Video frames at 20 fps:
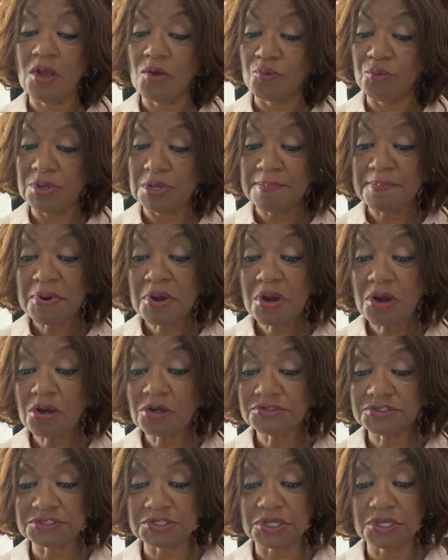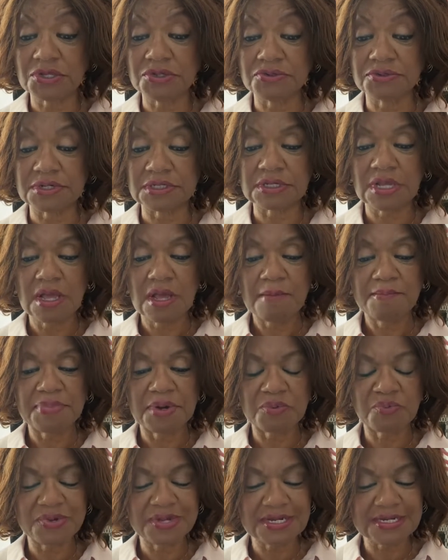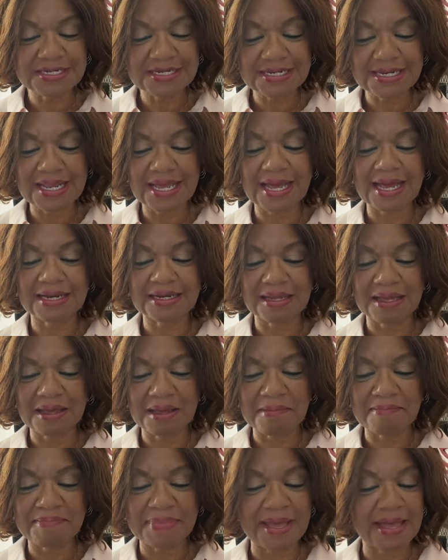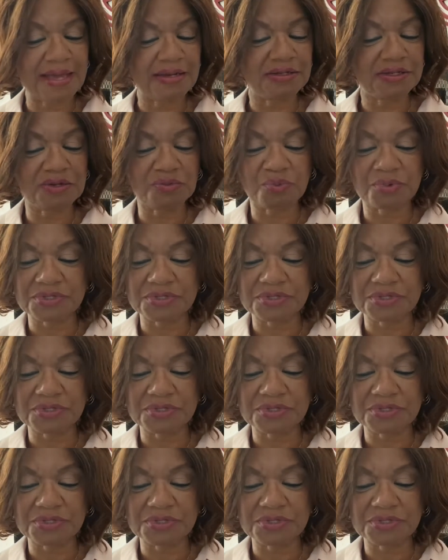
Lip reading: We are persecuted, but we are not abandoned.